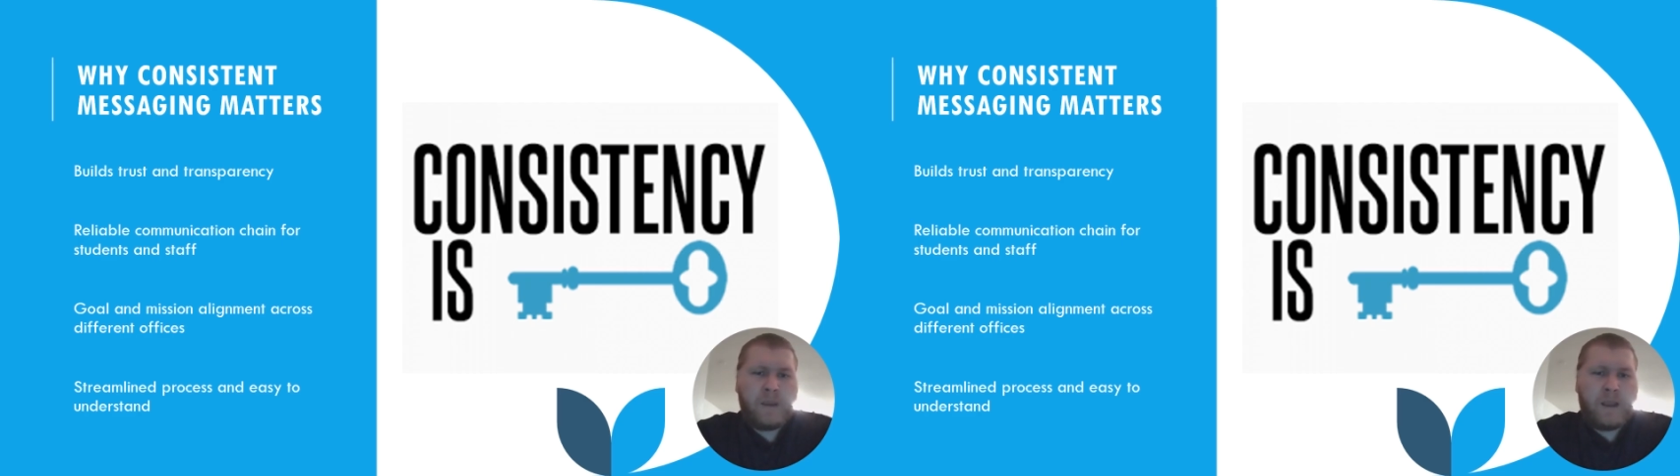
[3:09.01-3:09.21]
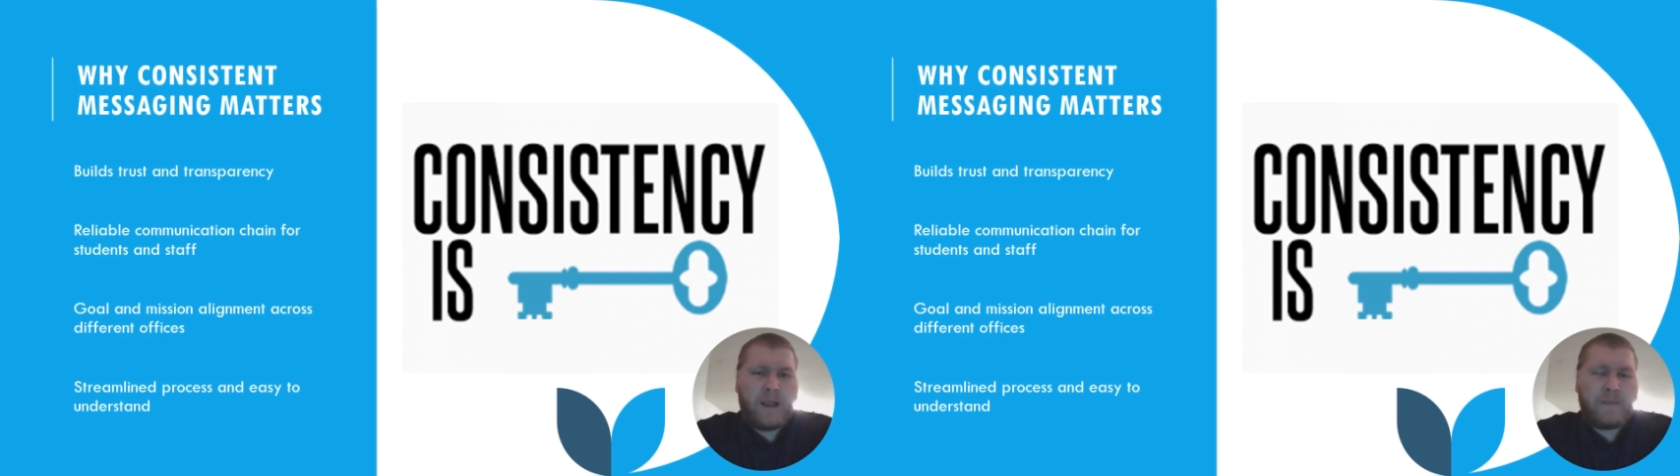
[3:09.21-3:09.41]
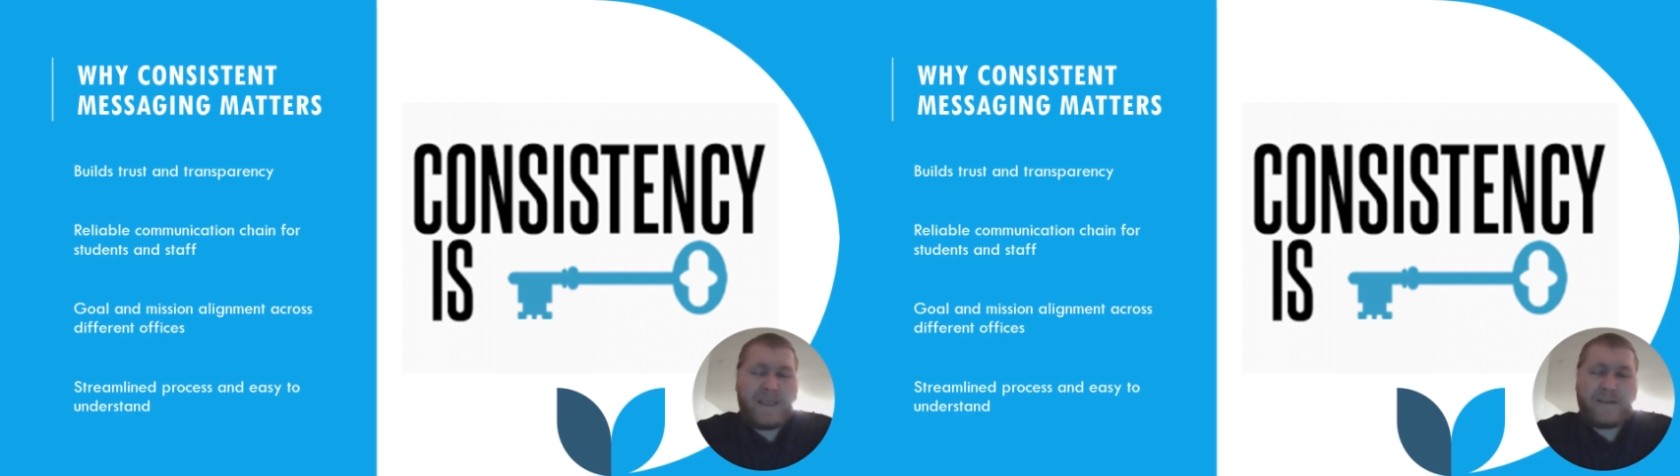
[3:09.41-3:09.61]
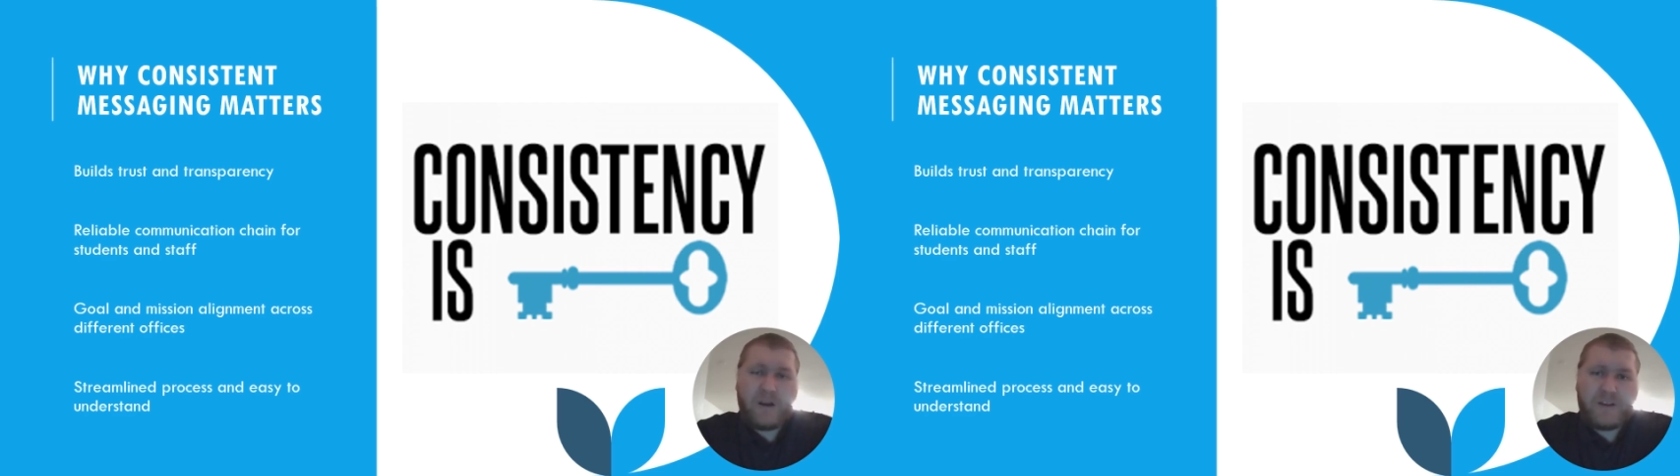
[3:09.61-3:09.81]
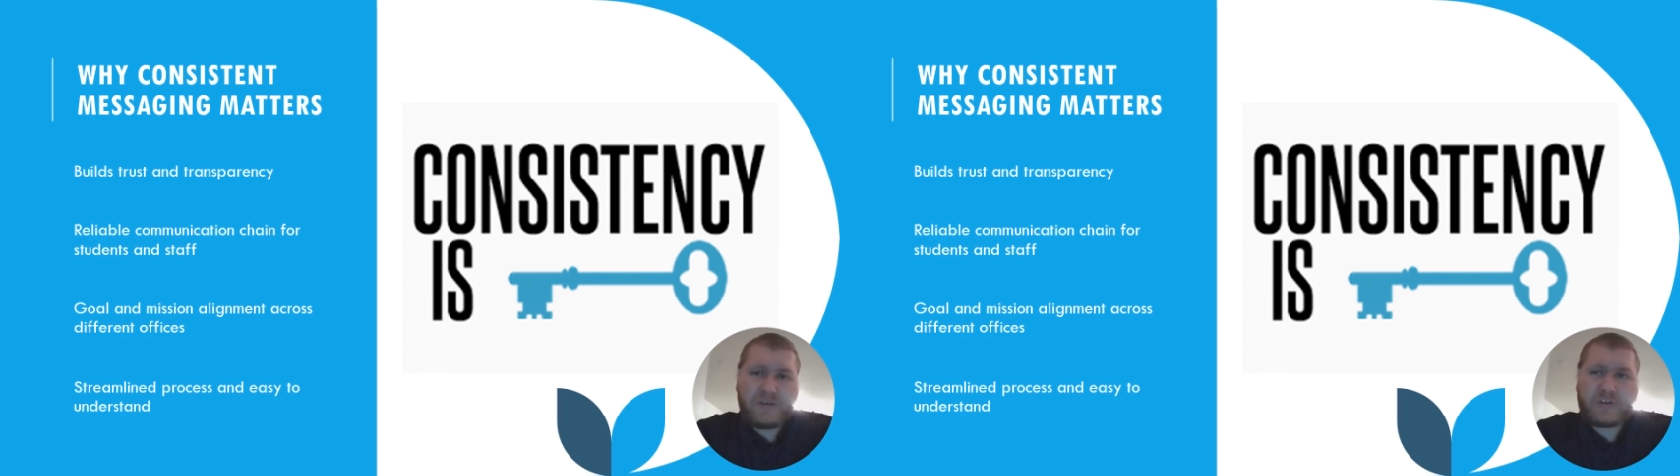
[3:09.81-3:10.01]
And
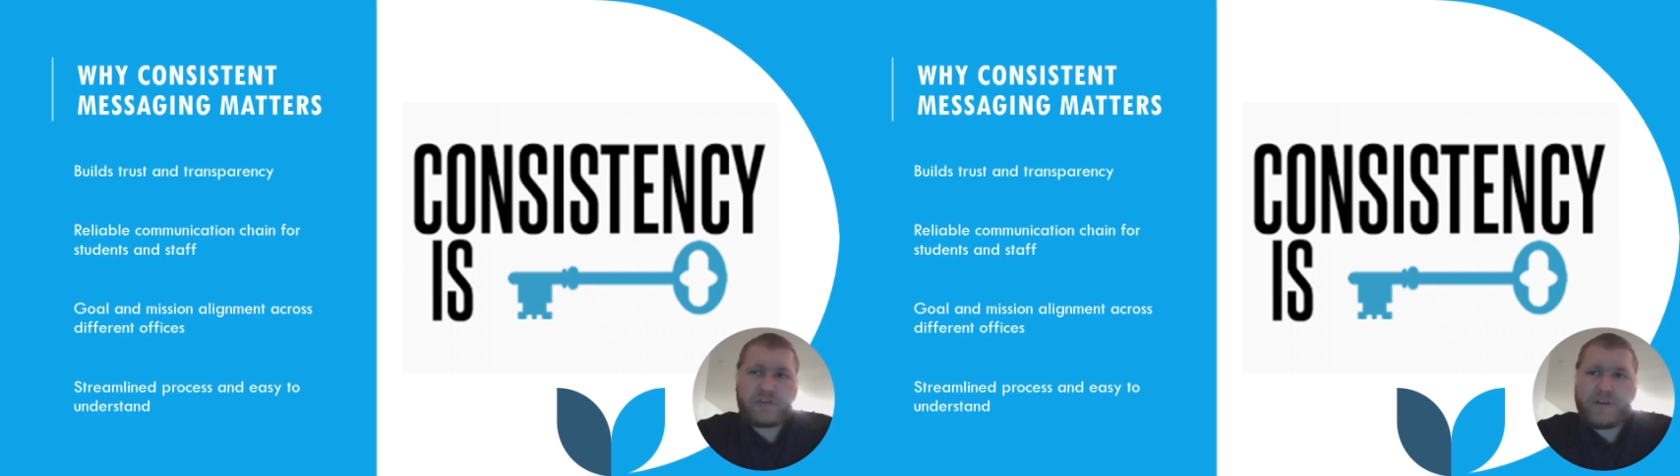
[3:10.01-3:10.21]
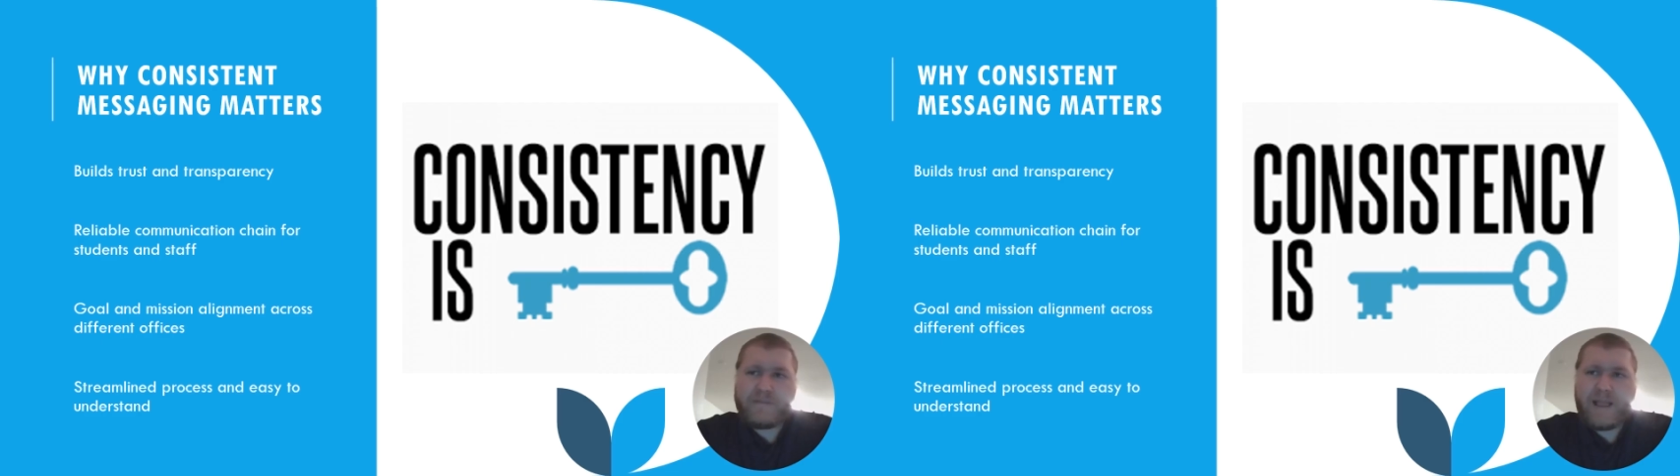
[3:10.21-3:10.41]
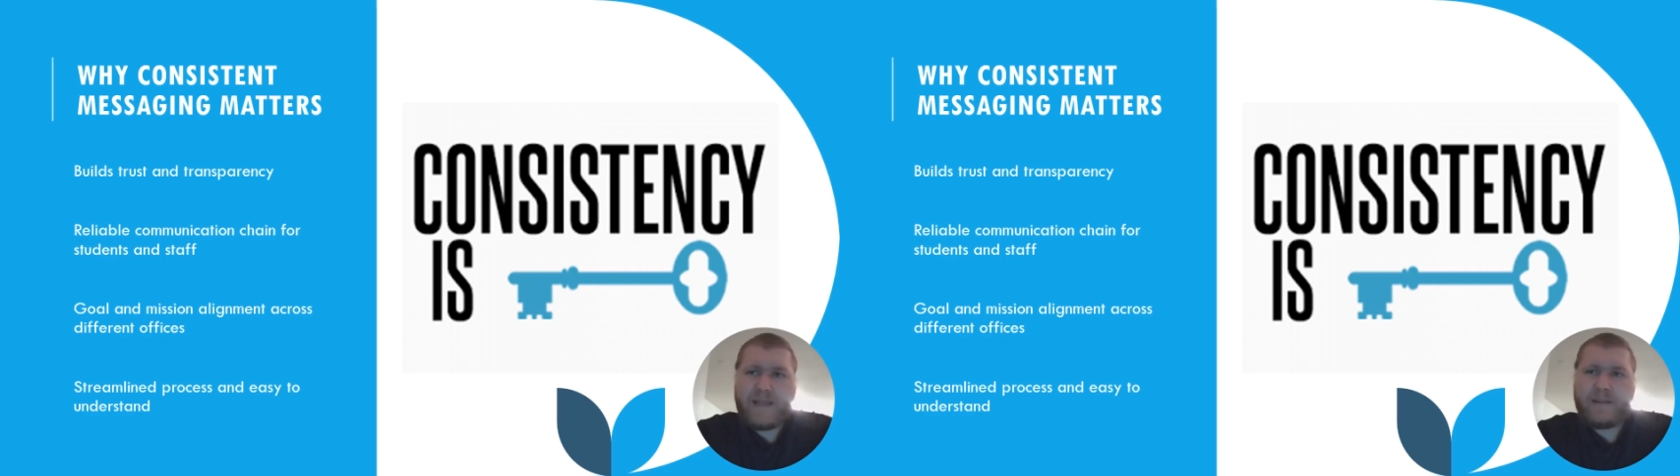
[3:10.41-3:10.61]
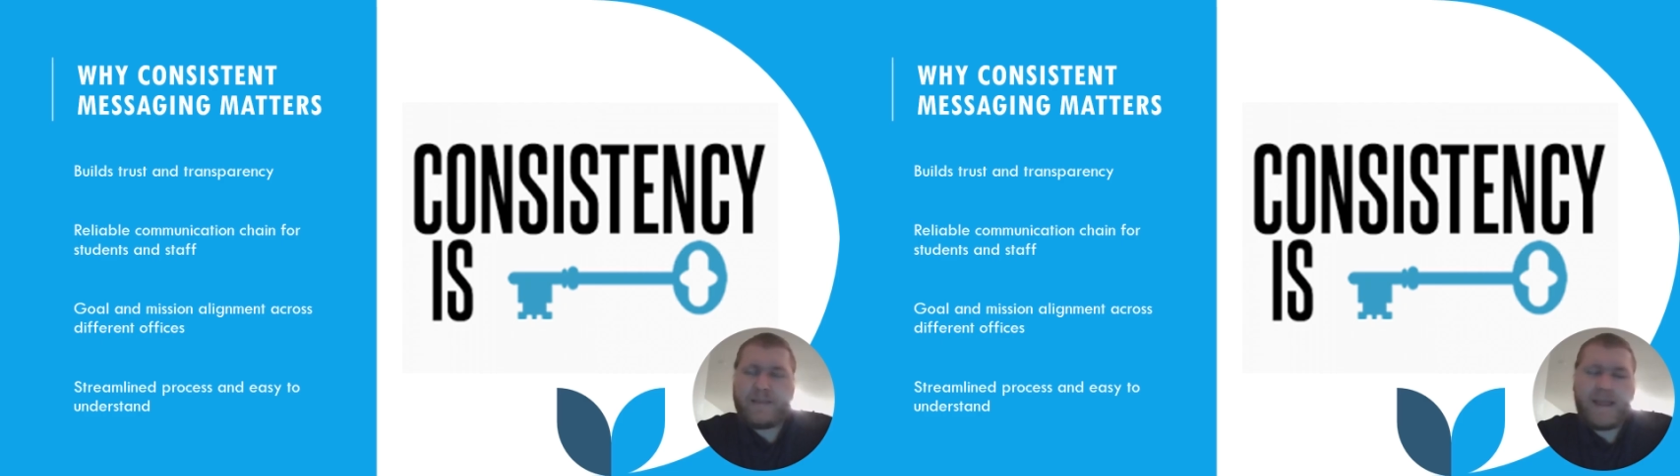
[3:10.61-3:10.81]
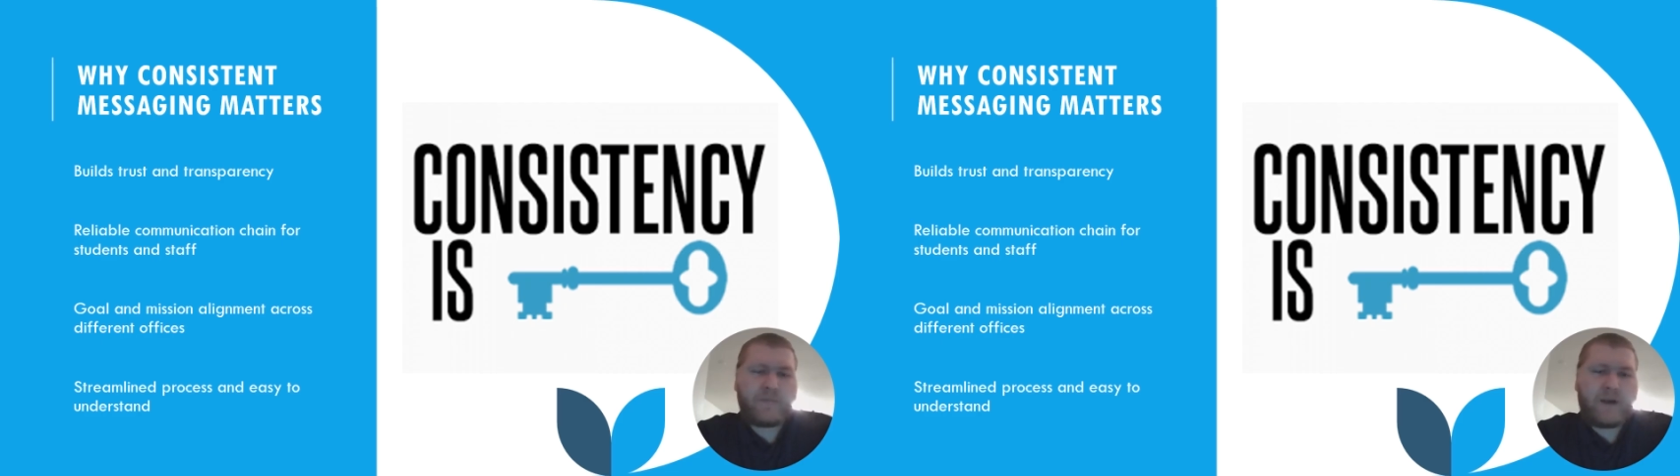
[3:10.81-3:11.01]
also streamlining that